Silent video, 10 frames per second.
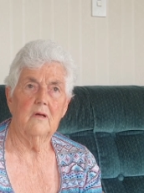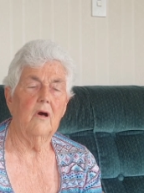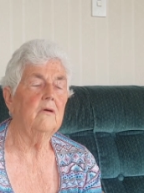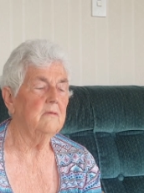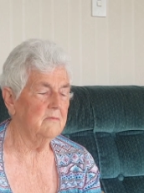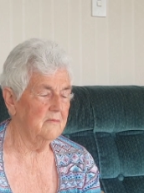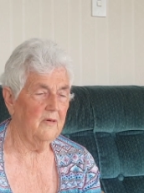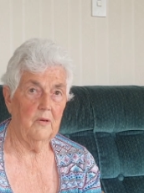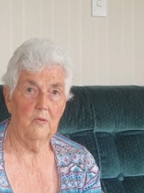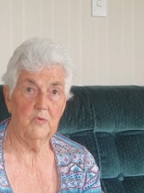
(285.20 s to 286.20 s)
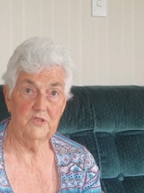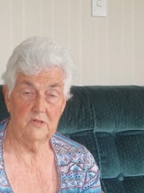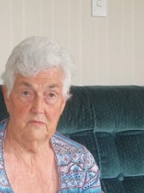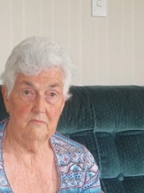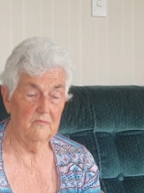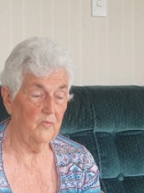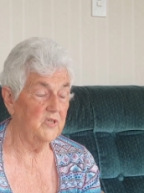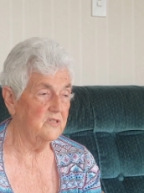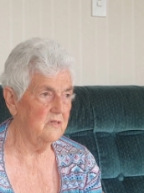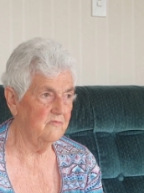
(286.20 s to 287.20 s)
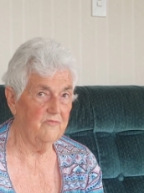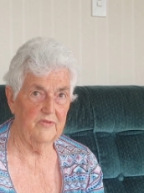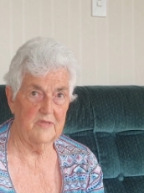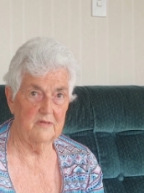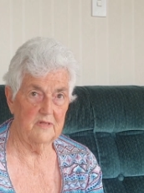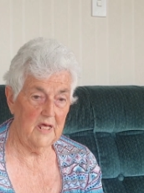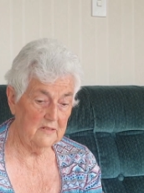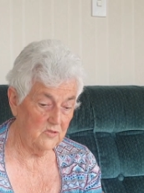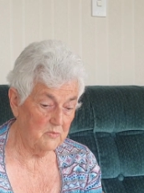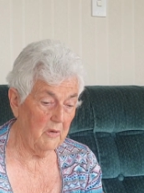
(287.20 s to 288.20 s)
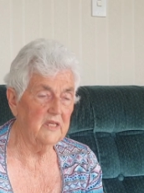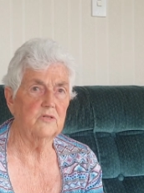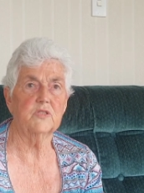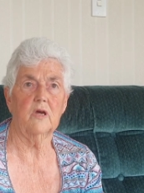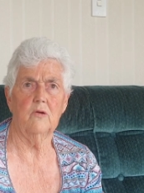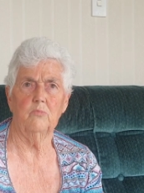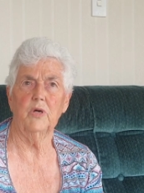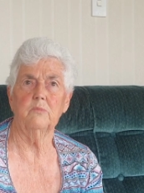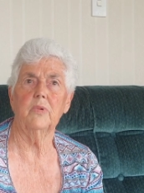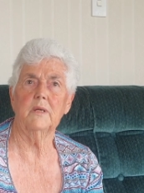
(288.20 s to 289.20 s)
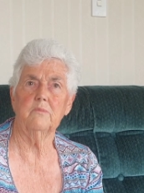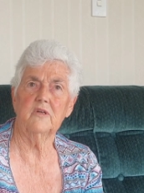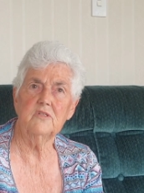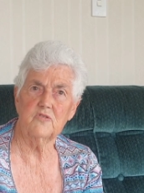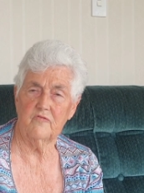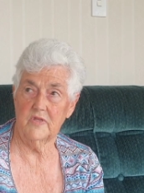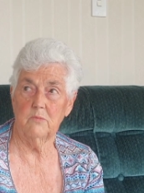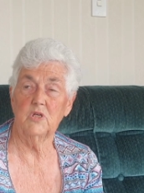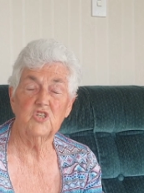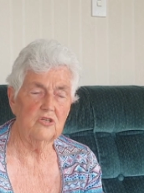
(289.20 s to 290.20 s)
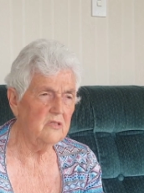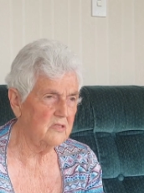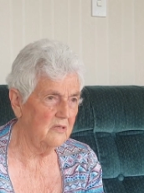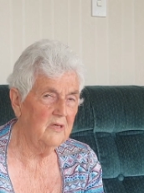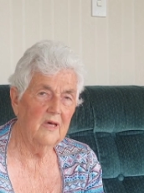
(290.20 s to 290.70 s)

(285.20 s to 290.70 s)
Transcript: Oh, we did. We did for the nuns made us go and pick blackberries for the missions,